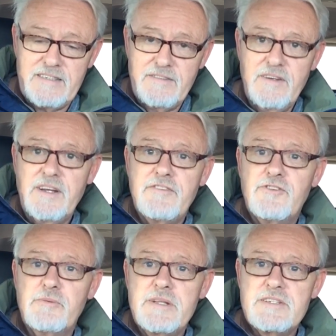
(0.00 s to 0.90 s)
We're only
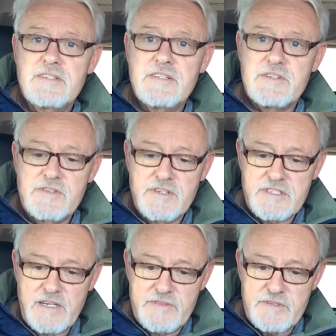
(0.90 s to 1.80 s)
4 minutes into this, we've got
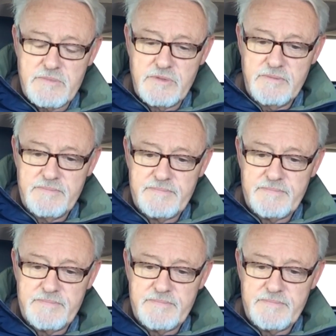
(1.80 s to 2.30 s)
time for some more.